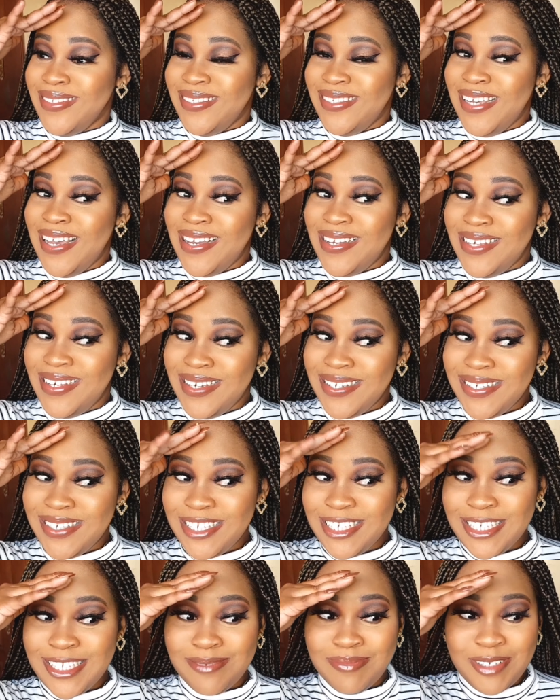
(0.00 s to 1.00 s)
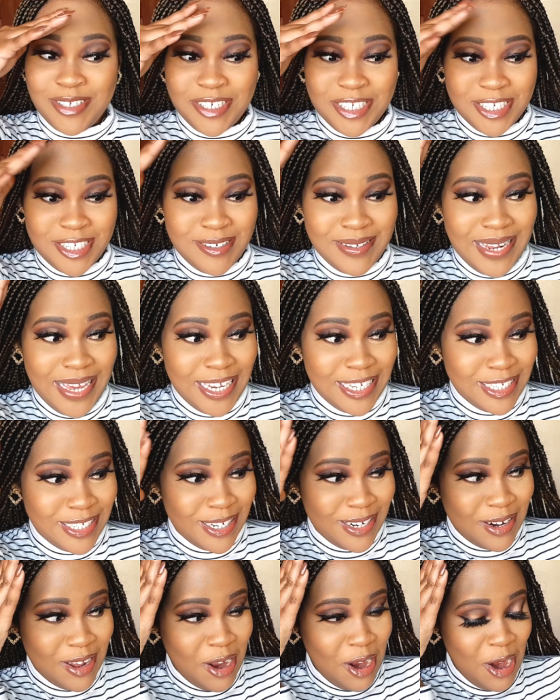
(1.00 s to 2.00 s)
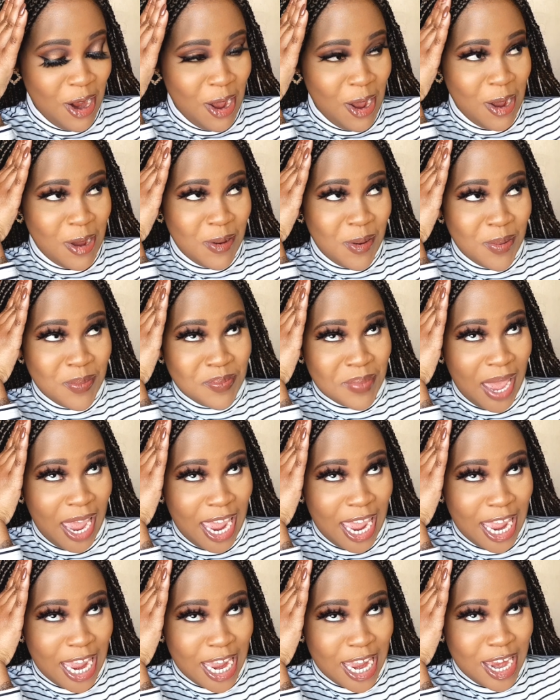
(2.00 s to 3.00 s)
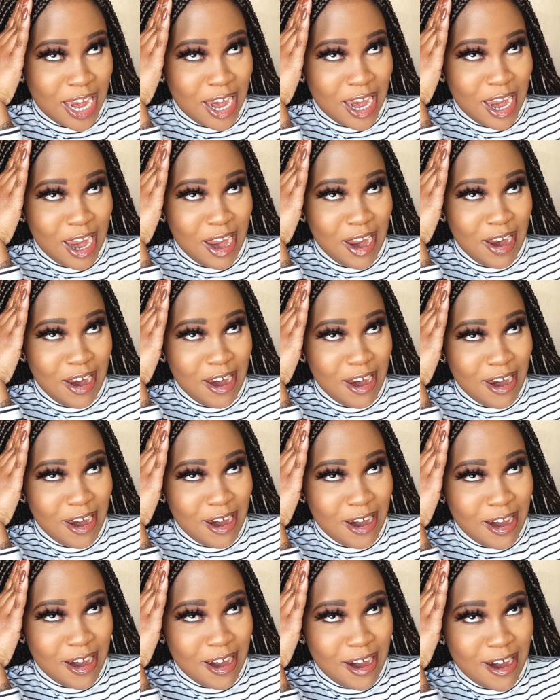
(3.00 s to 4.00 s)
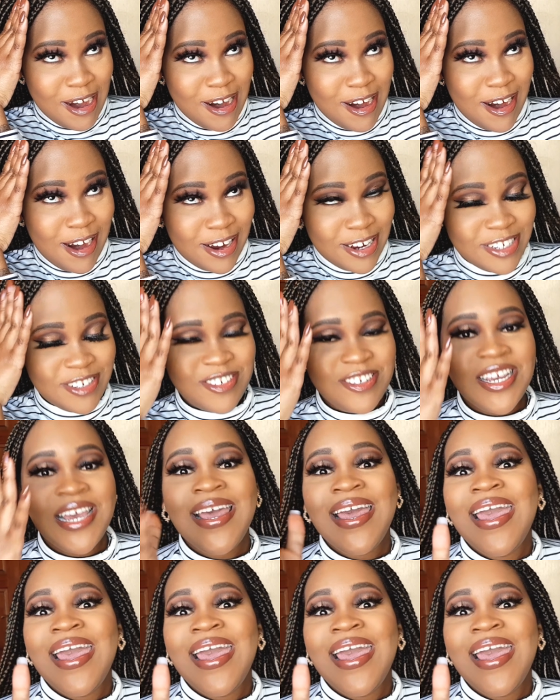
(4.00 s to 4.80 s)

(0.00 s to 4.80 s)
10 years since matriculation oh my gosh